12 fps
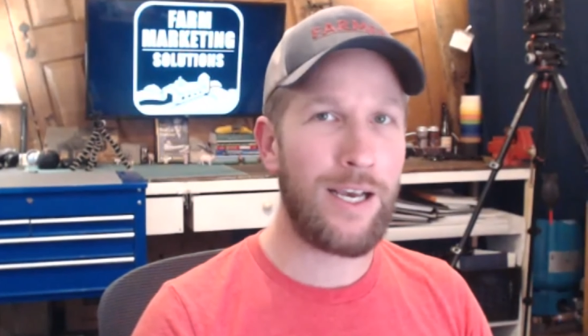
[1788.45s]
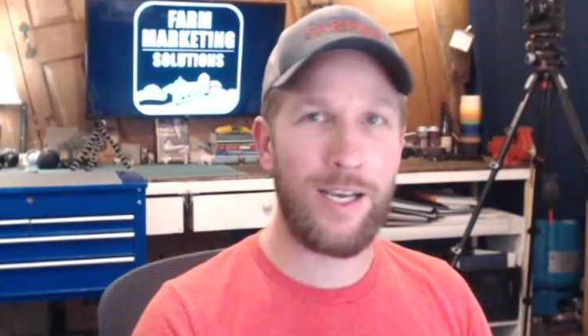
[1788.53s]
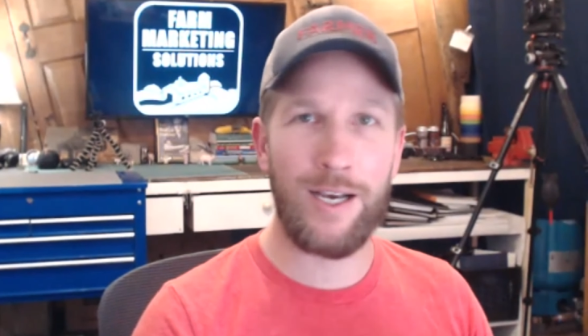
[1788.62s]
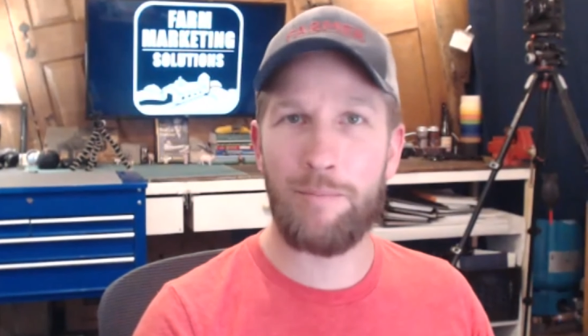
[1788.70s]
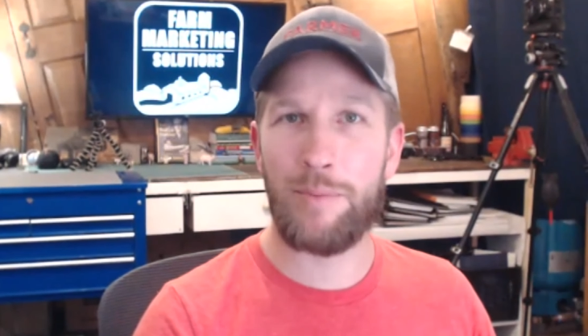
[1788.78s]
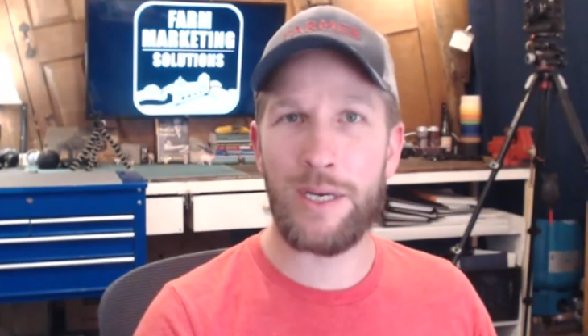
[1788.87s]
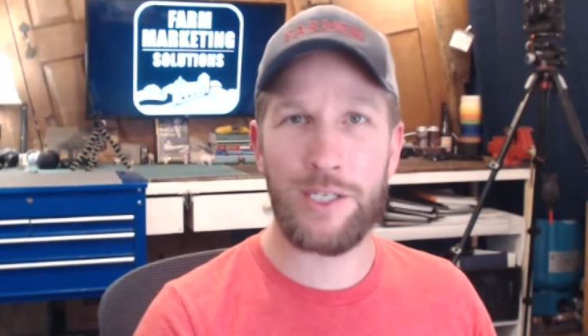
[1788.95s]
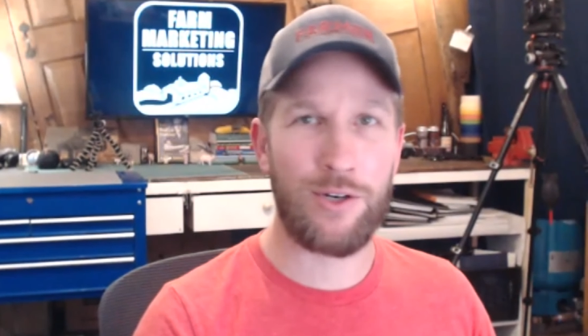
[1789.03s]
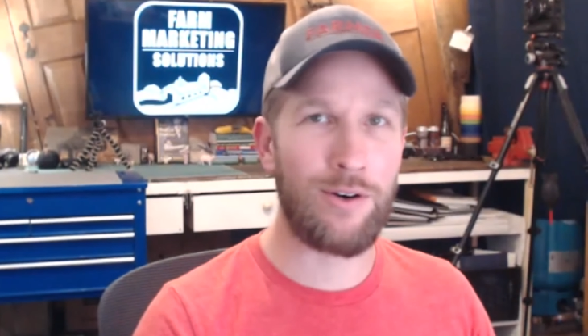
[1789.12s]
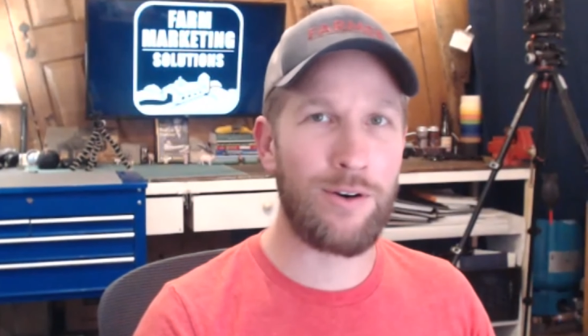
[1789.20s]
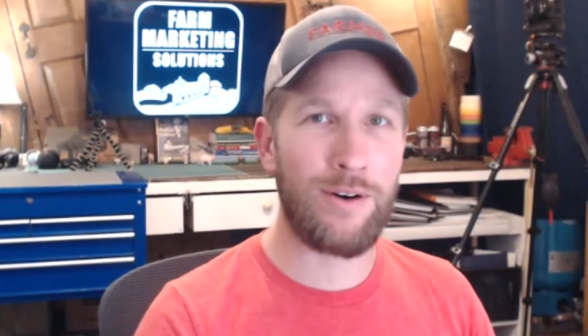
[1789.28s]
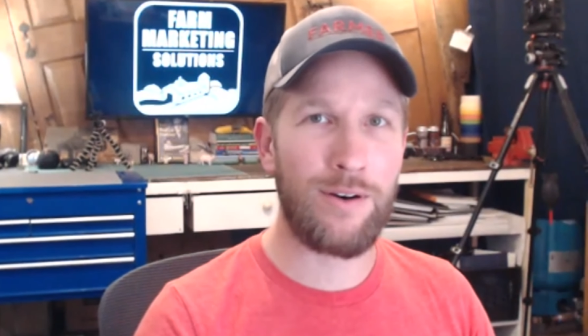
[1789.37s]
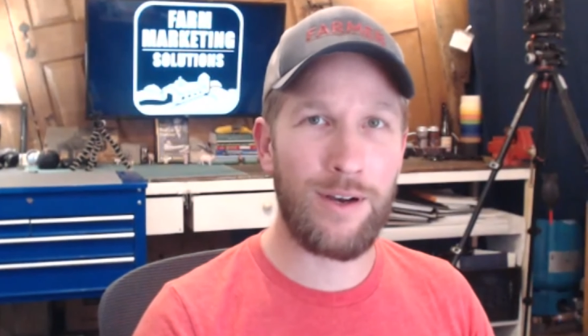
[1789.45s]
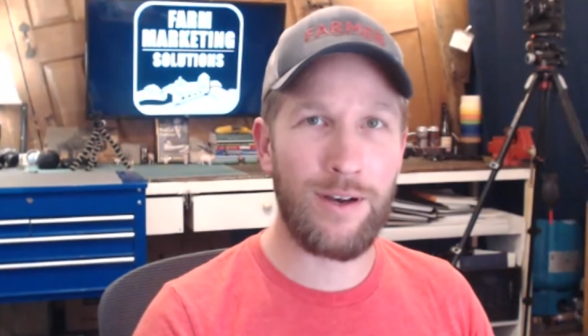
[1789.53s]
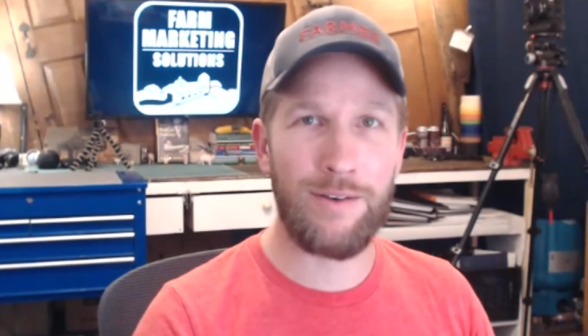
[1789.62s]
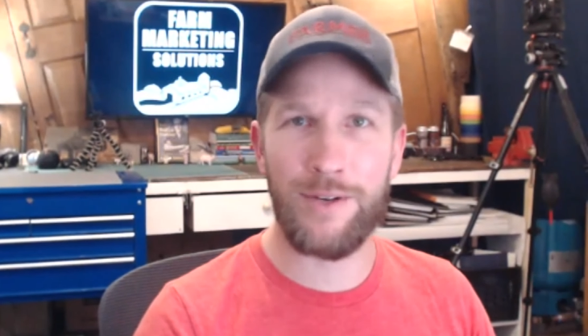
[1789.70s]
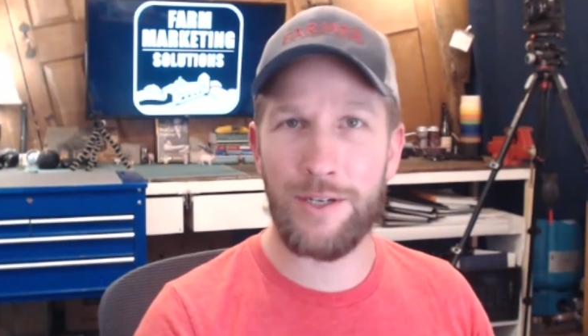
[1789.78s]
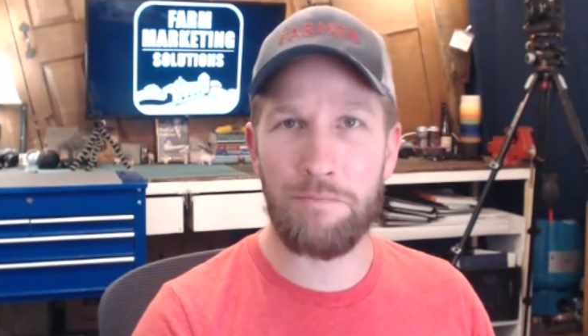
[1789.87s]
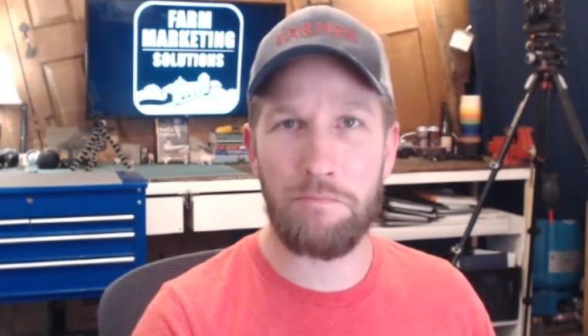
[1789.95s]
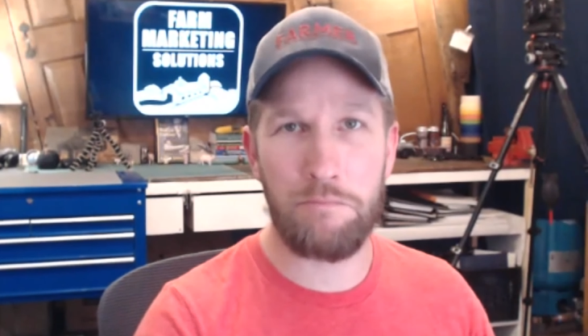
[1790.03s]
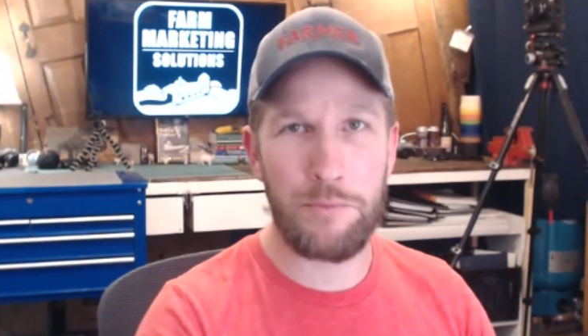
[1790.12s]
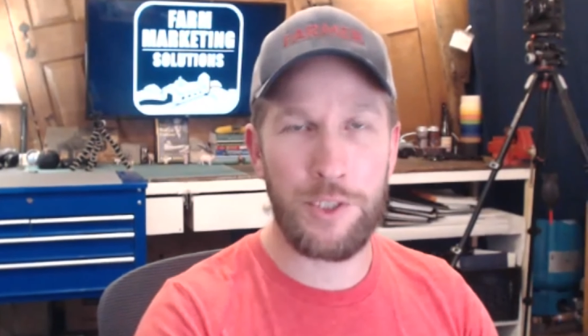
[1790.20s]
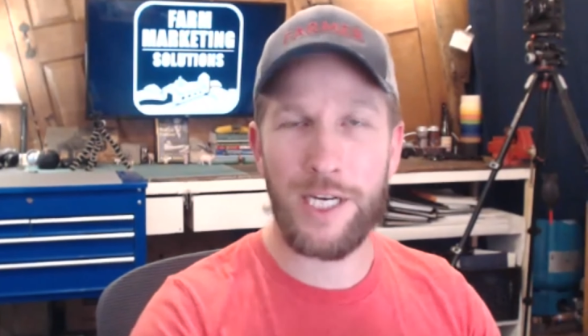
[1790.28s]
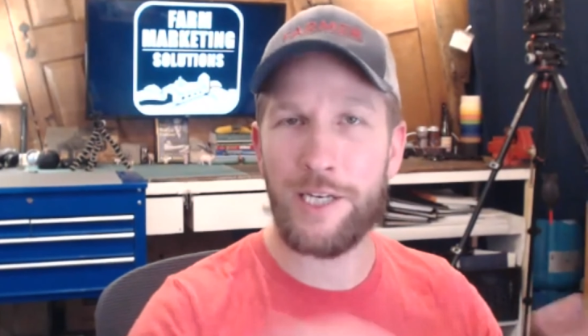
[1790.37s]
a picture of a
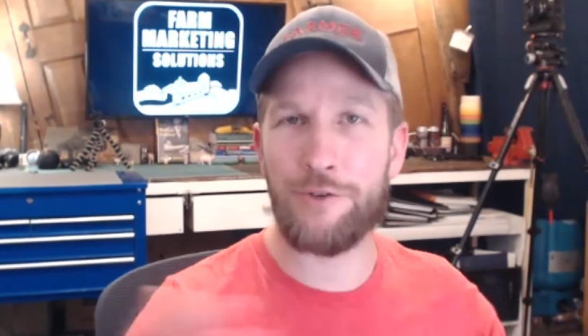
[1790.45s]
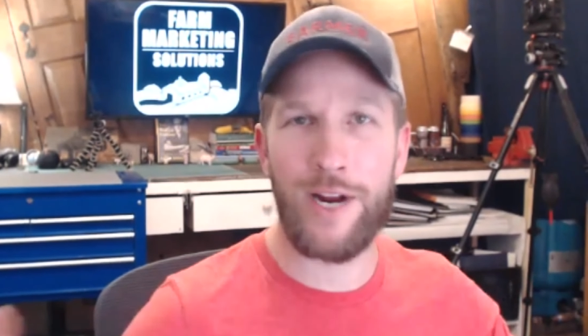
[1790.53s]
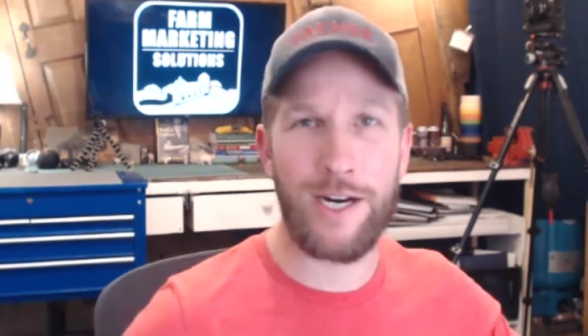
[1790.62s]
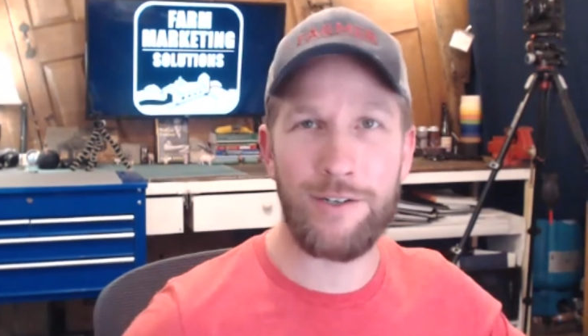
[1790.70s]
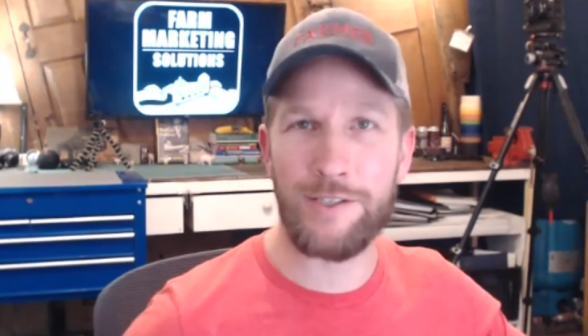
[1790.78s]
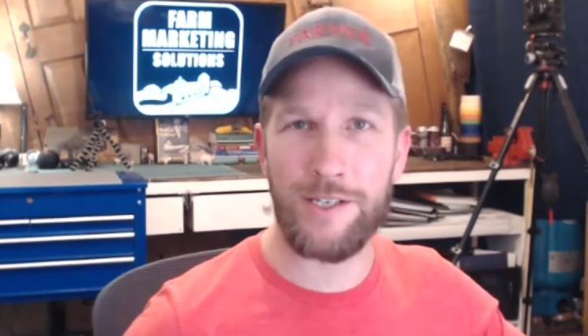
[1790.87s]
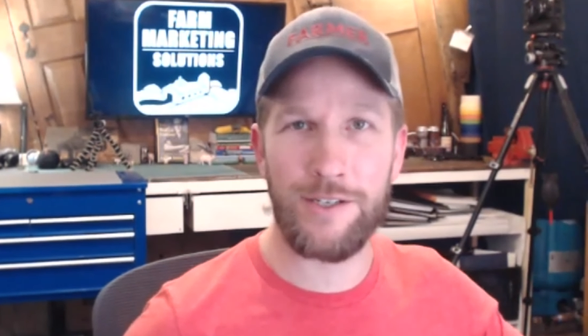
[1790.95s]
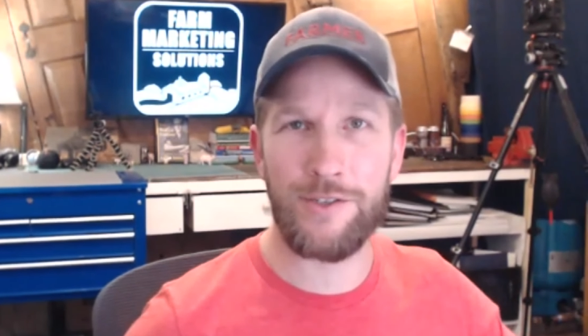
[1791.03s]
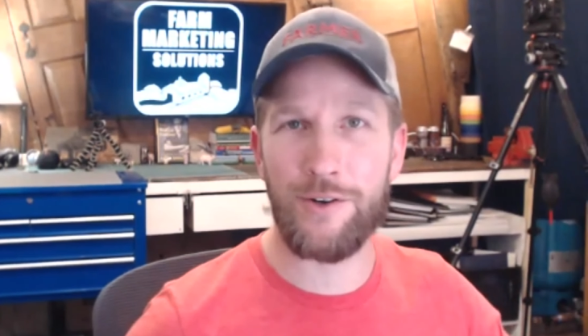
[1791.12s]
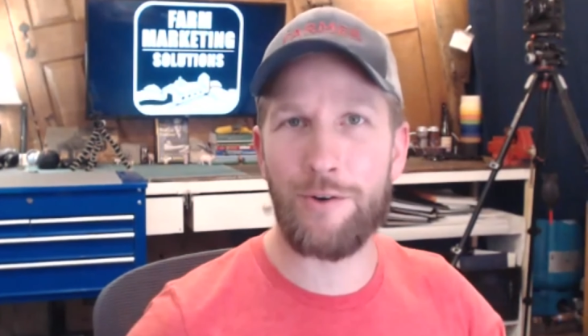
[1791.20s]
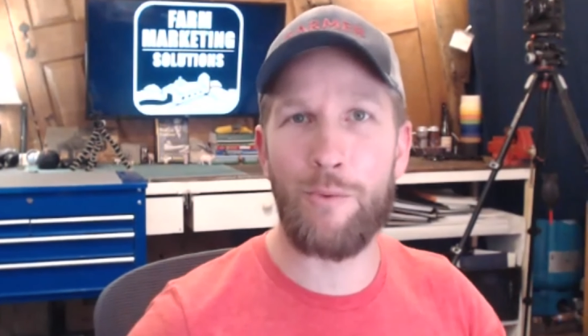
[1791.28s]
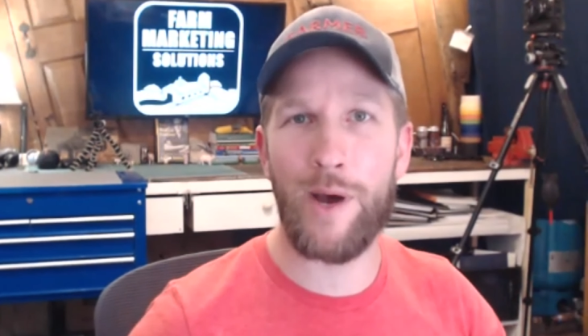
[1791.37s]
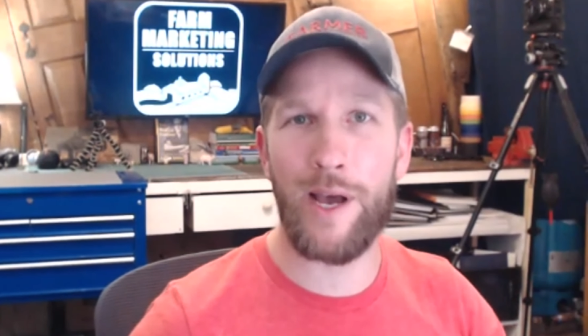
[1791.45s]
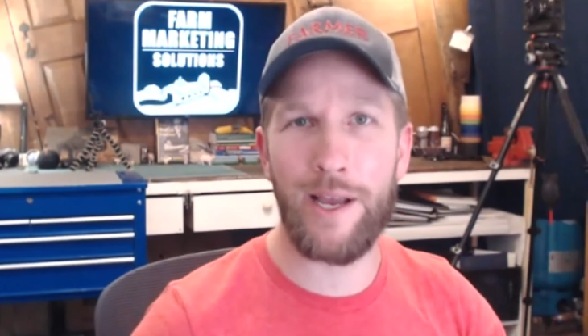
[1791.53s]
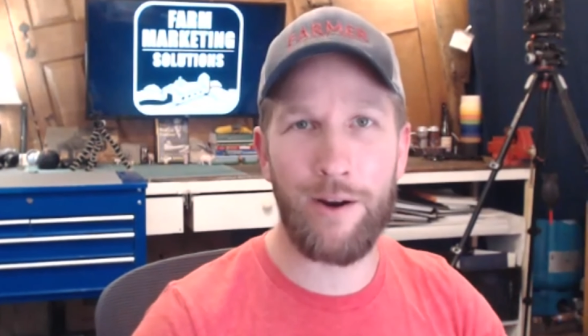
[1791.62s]
chicken tractors in a certain way,